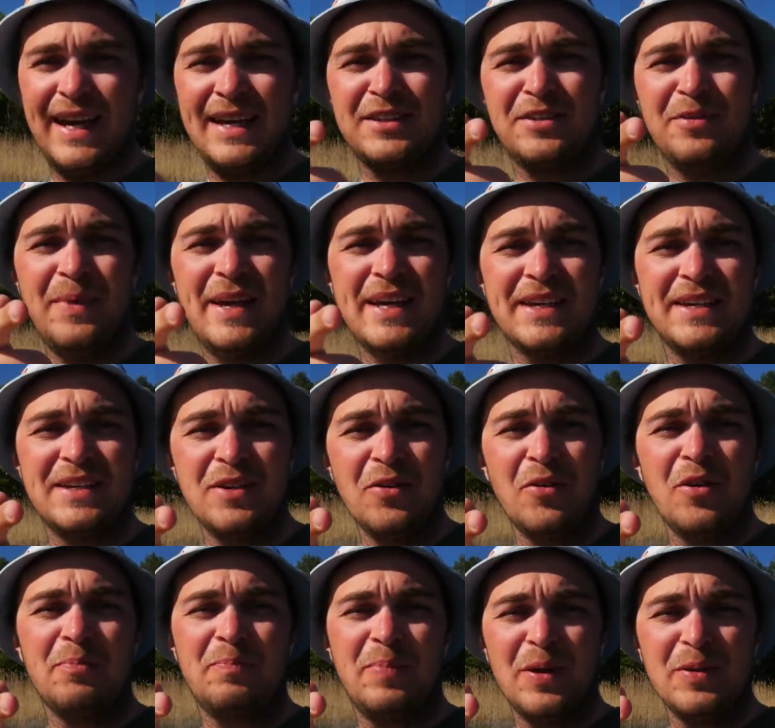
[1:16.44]
And to make
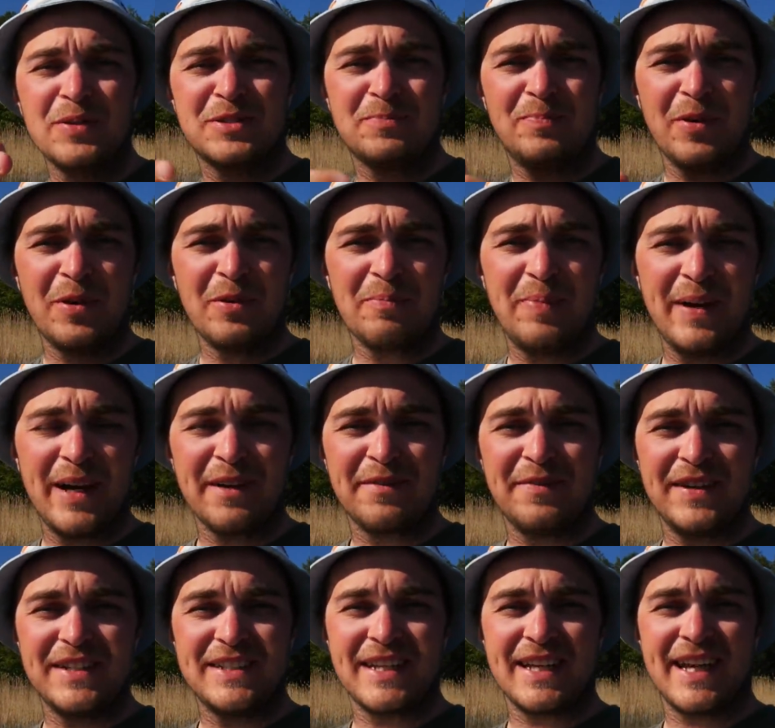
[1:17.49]
your post-spawn pike
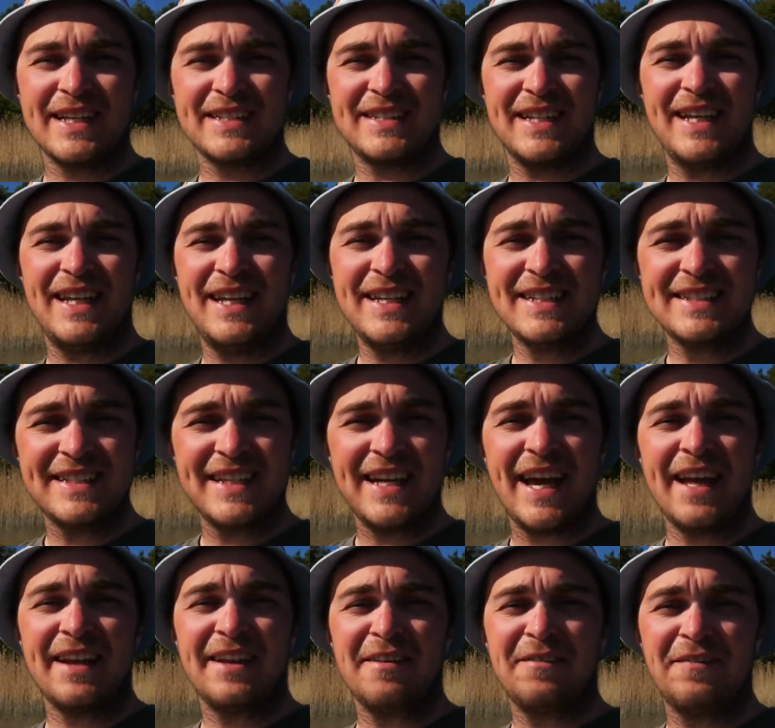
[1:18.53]
fishing as easy
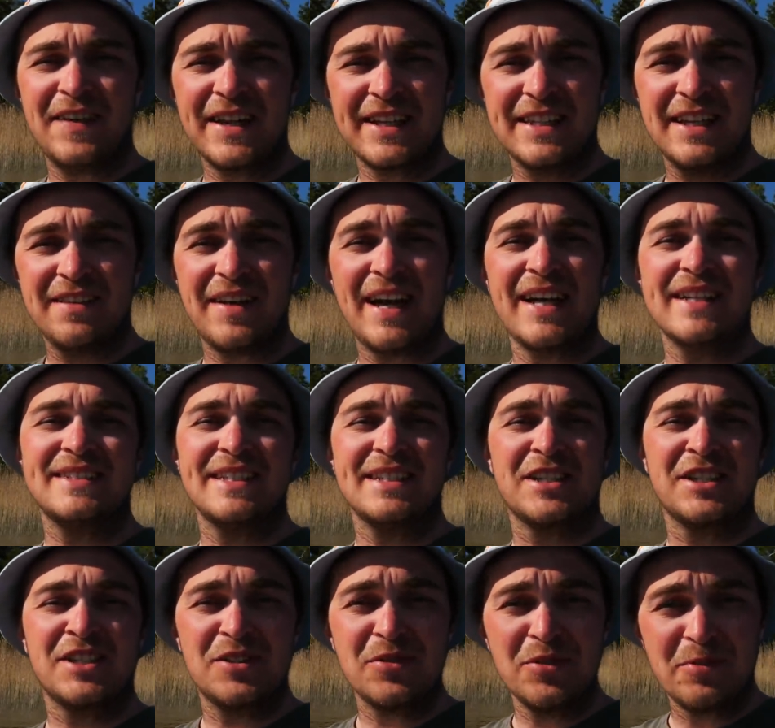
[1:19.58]
and effective as it
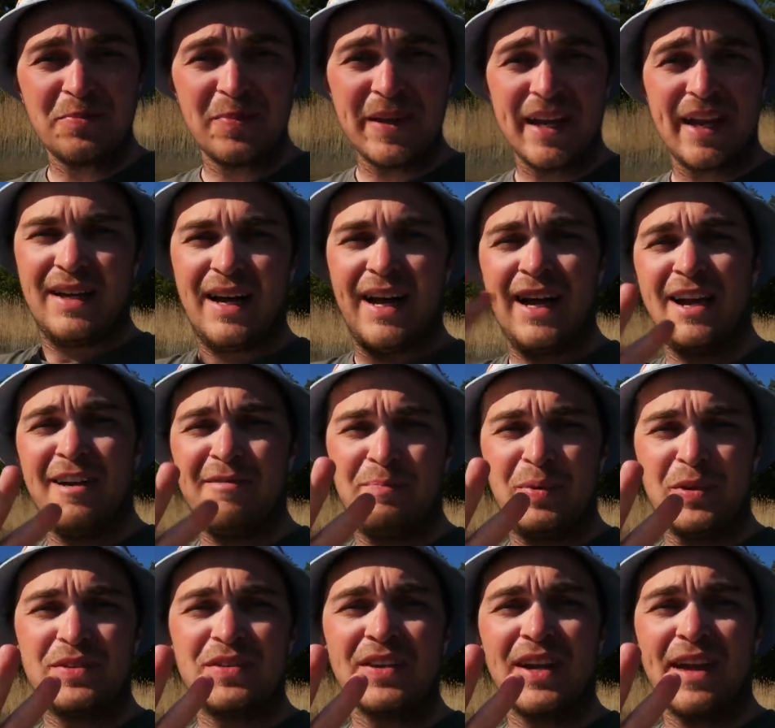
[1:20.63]
should be, I have
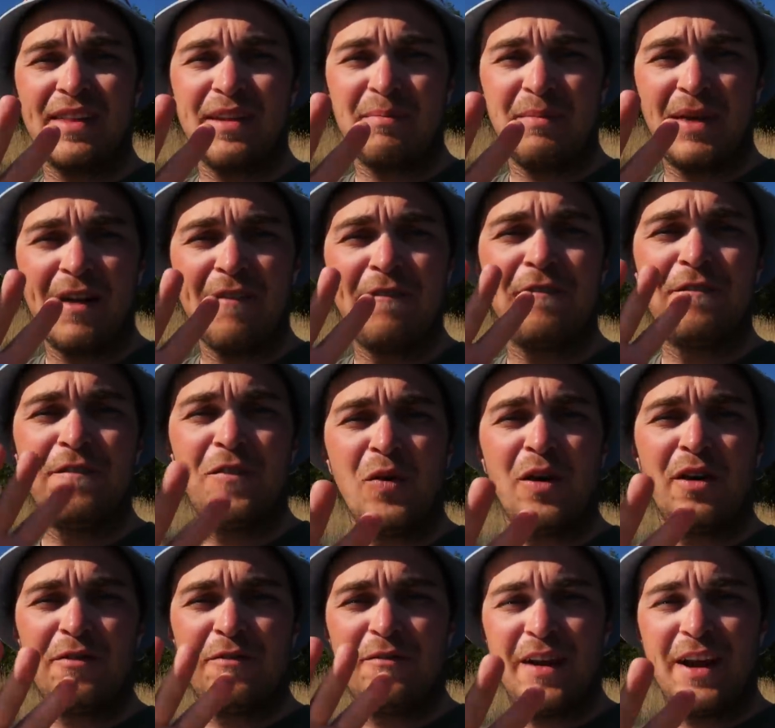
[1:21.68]
put together my
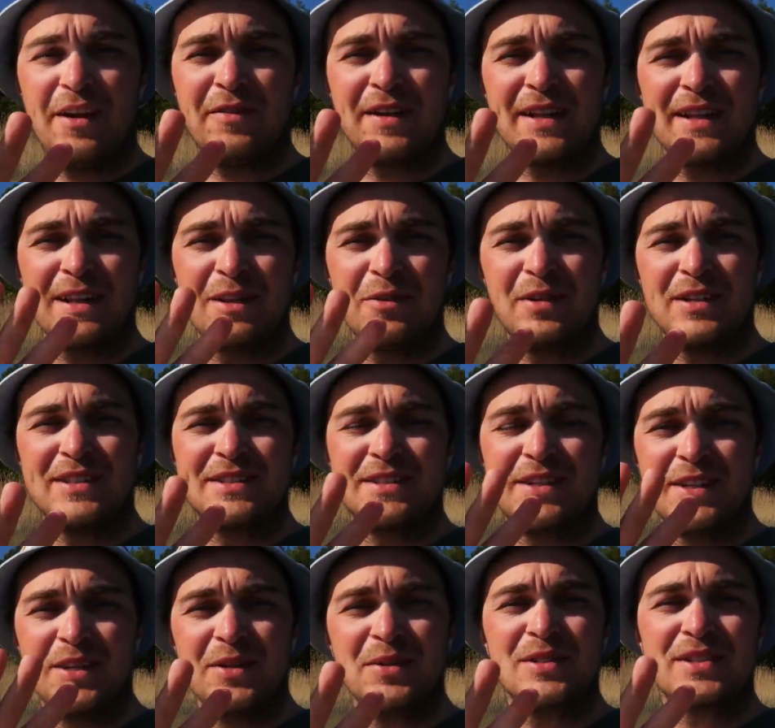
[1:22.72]
four favorite lures
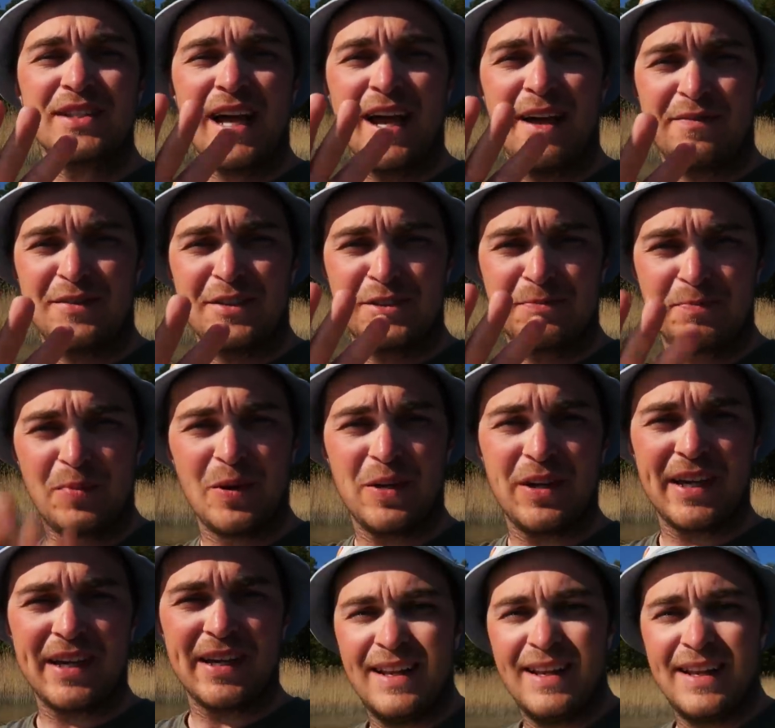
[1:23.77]
to use after
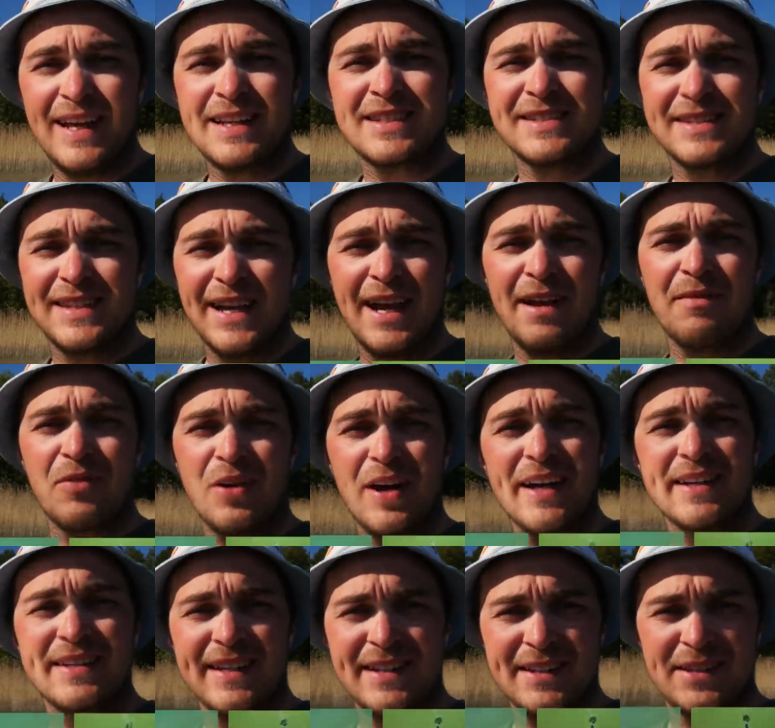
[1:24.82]
spawning. Let's dive
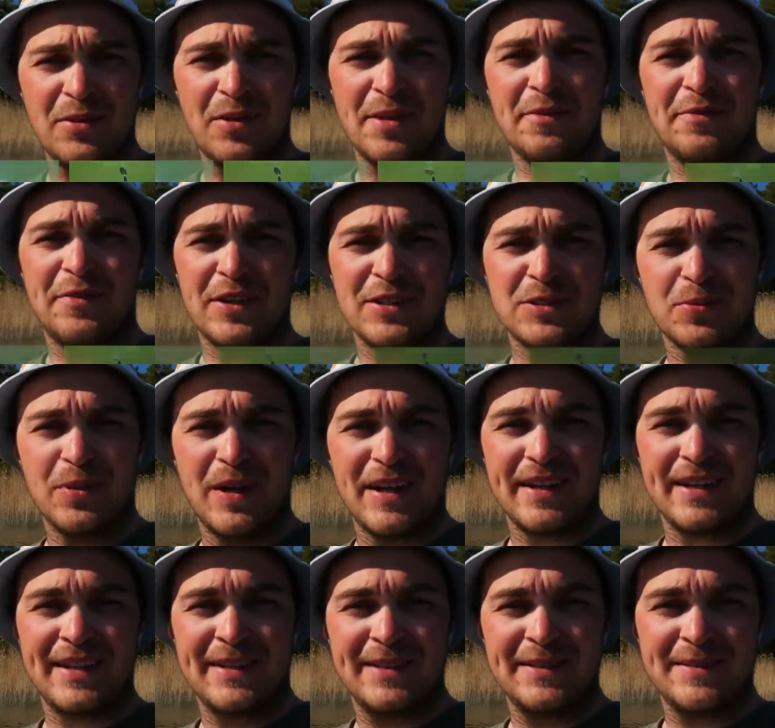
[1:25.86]
right into the first one.